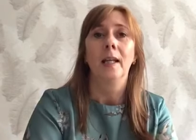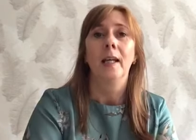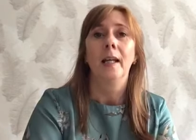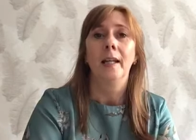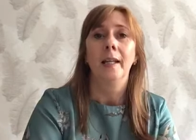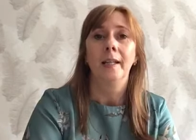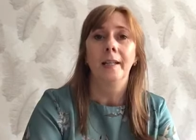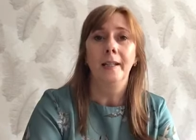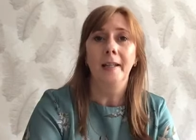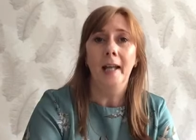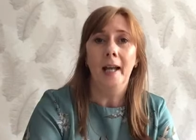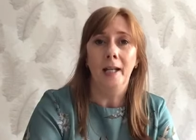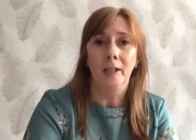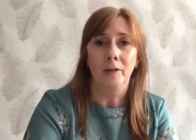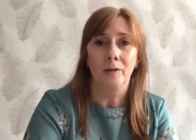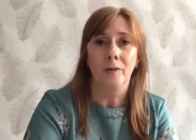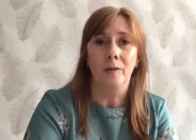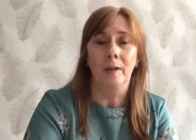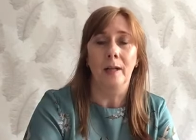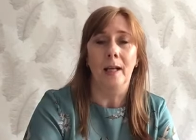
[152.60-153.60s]

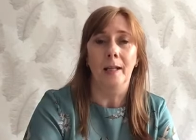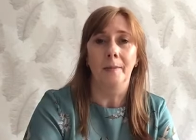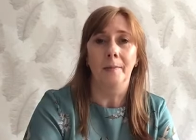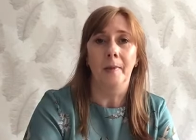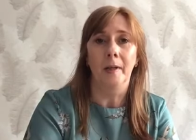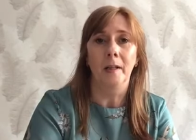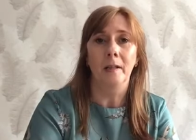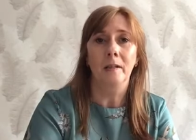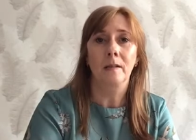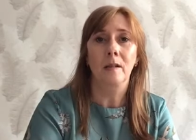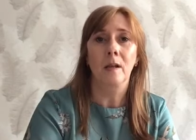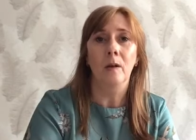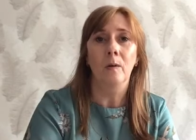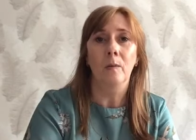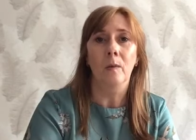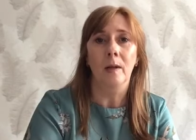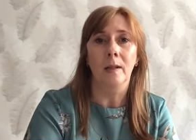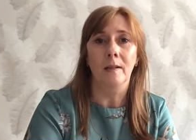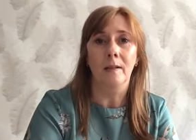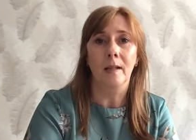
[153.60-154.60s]
Natural landmarks are
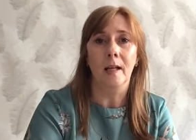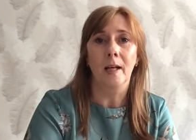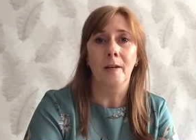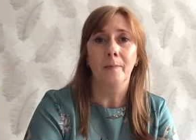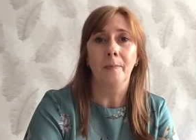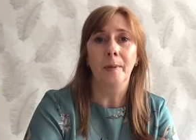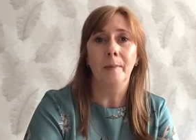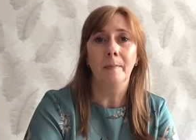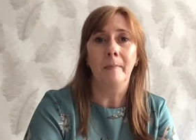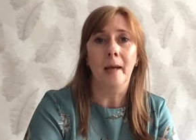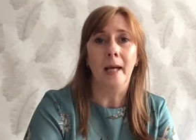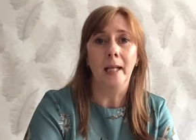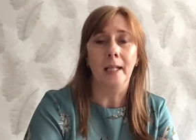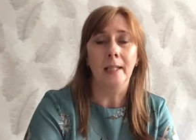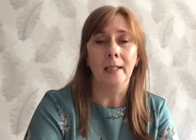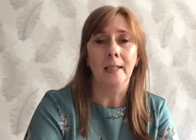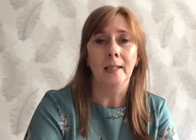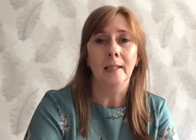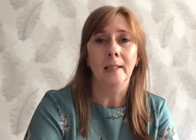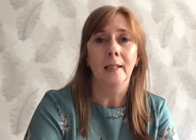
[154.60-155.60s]
ones that have been
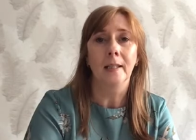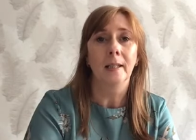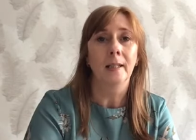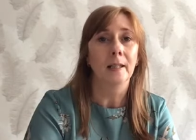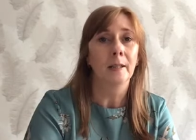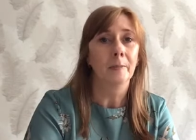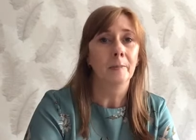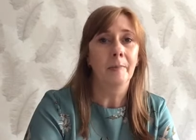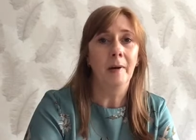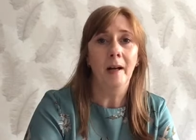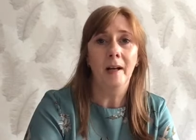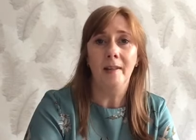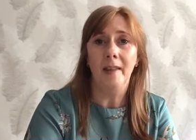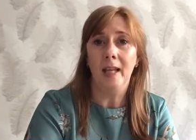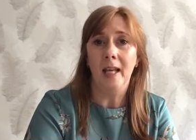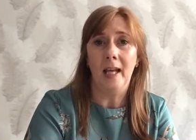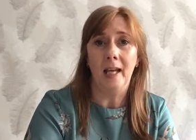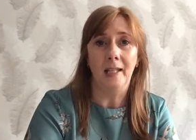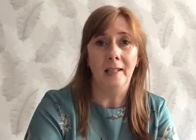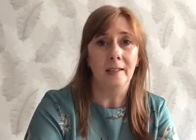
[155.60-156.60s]
made by the
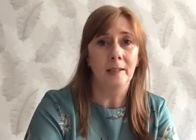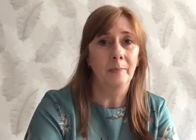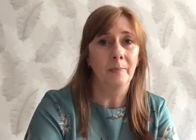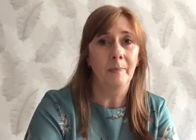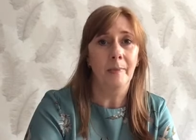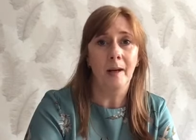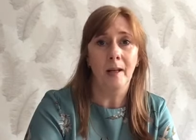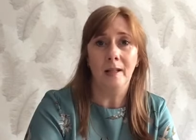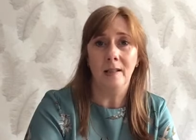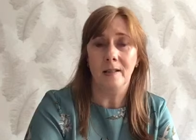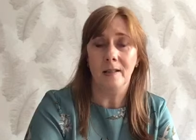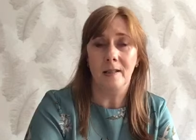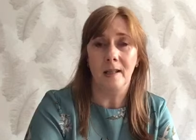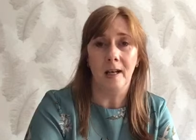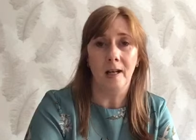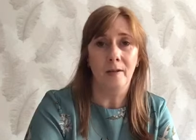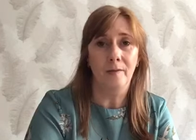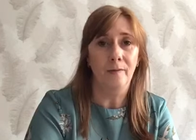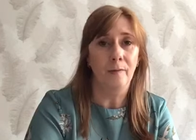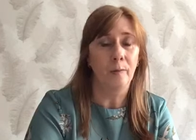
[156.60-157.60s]
land, by
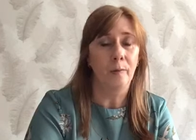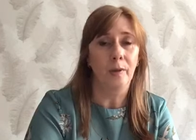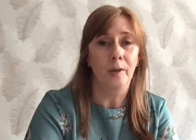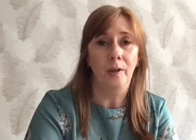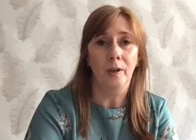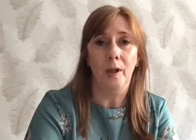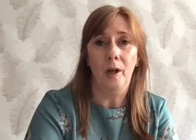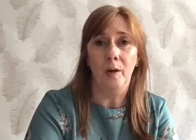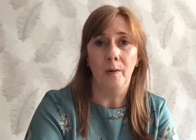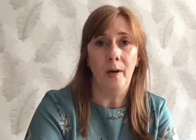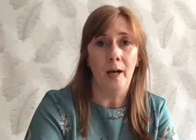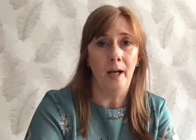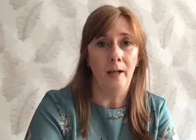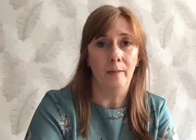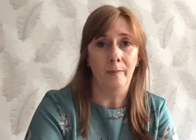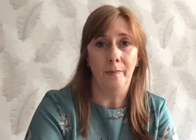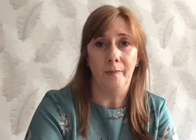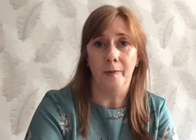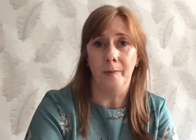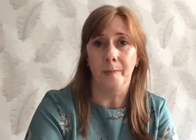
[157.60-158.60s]
itself, with no help
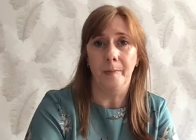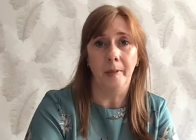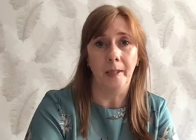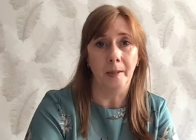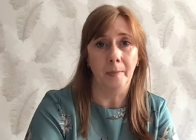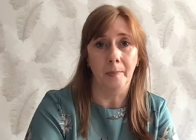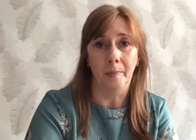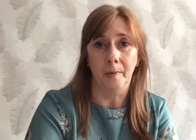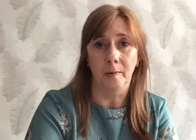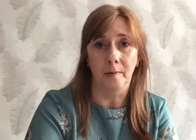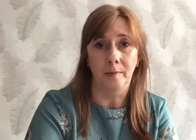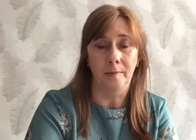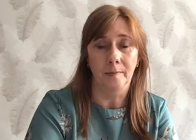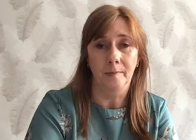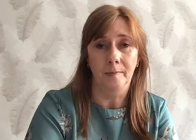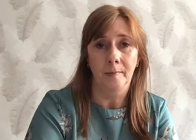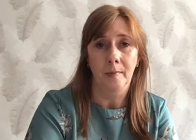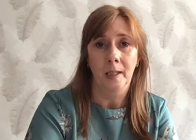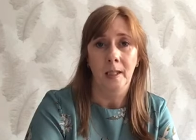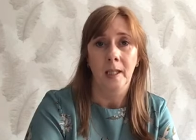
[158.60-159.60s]
from people.
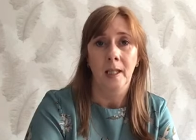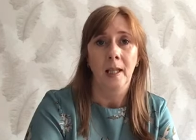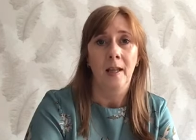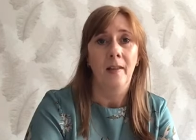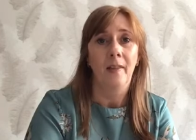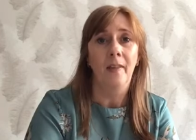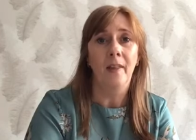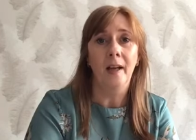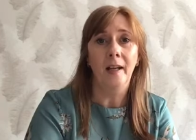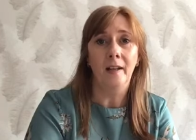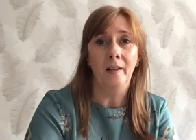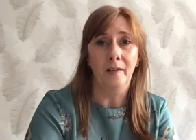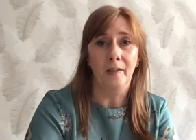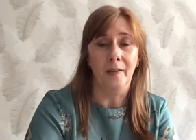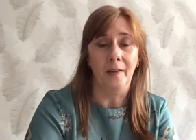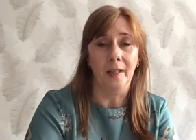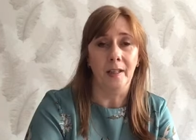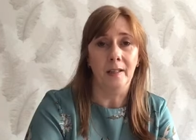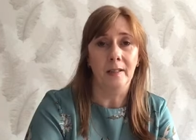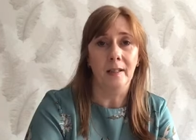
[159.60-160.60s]
They are
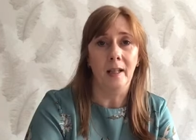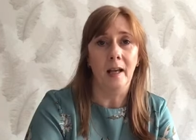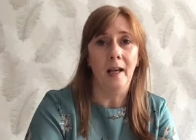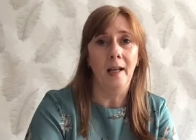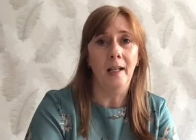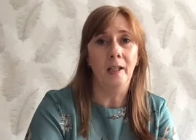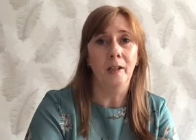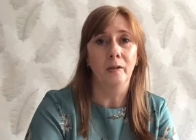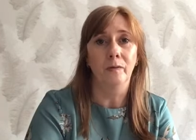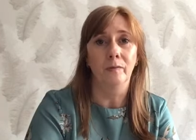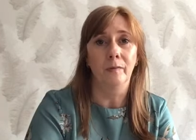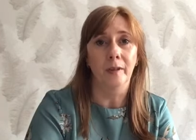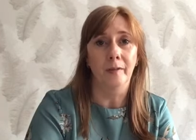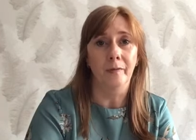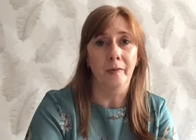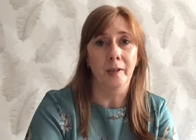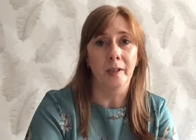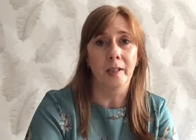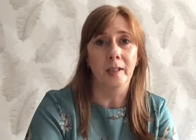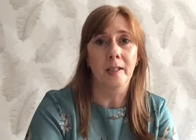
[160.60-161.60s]
things like
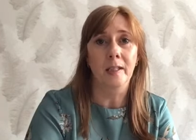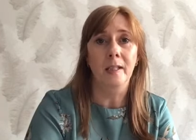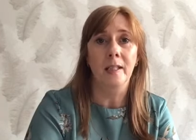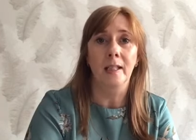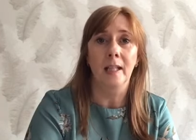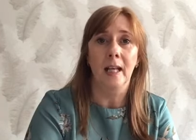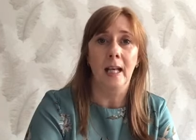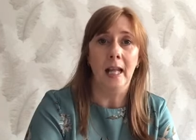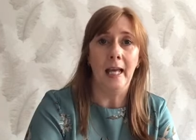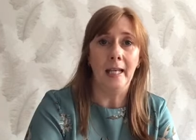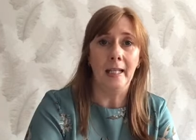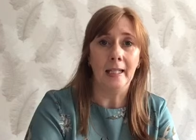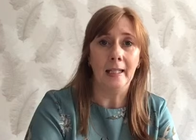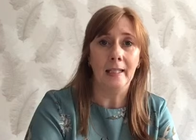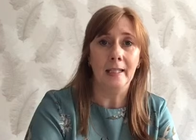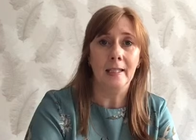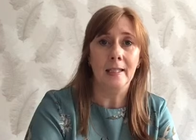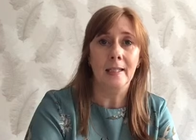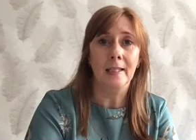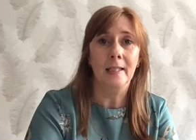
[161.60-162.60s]
rivers,
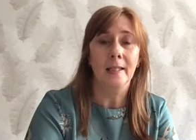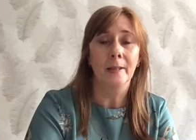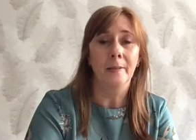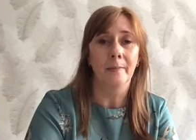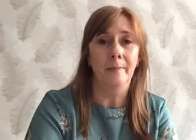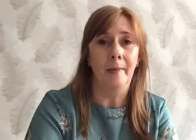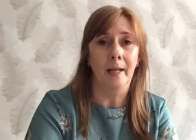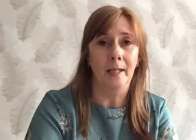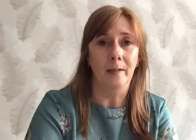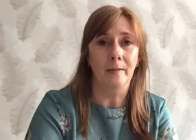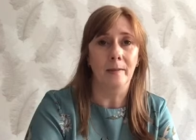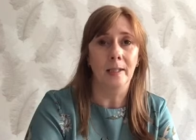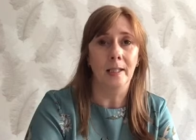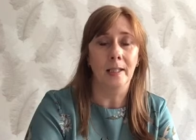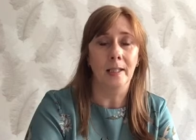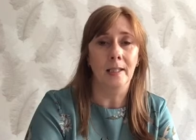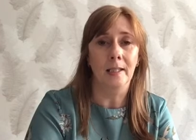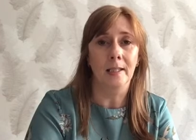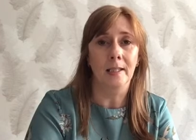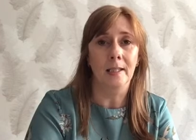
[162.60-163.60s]
lakes,
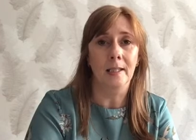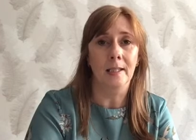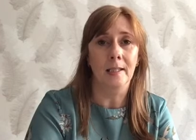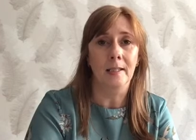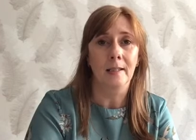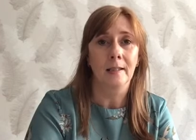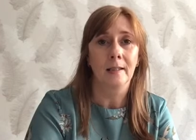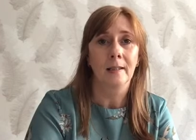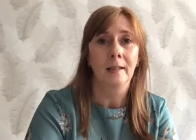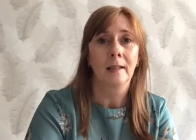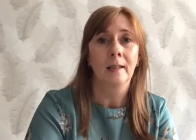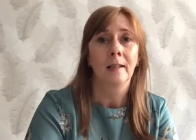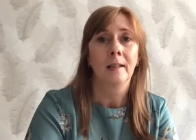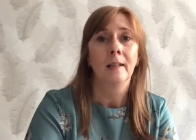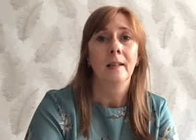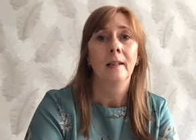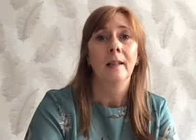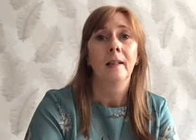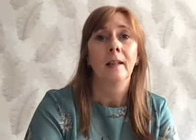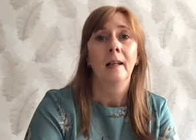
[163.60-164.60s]
mountains,
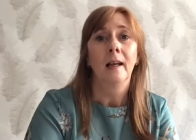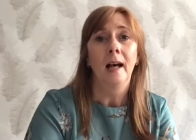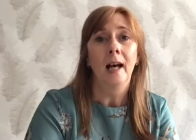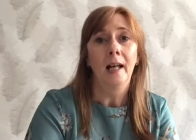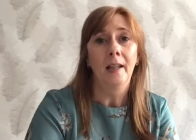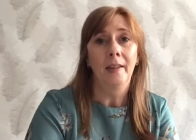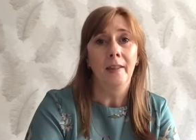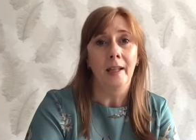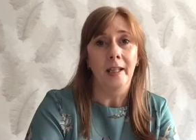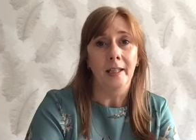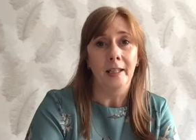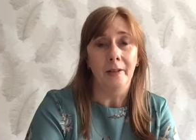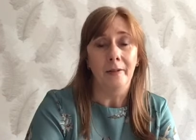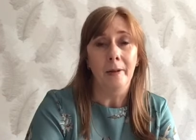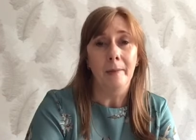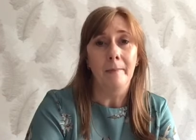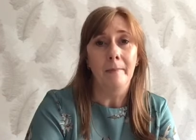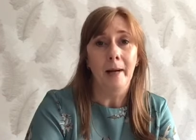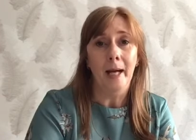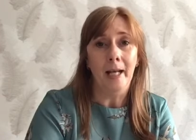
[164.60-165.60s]
and then there are
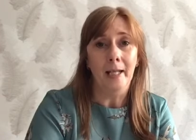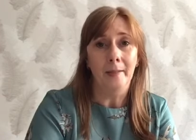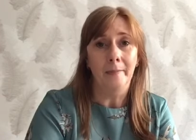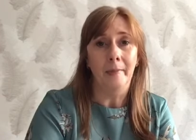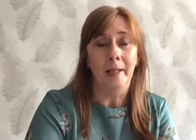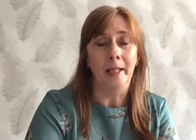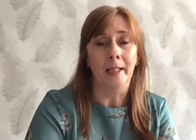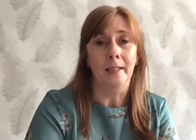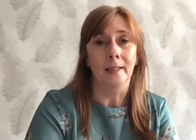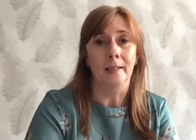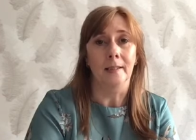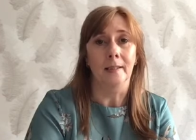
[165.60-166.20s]
man-made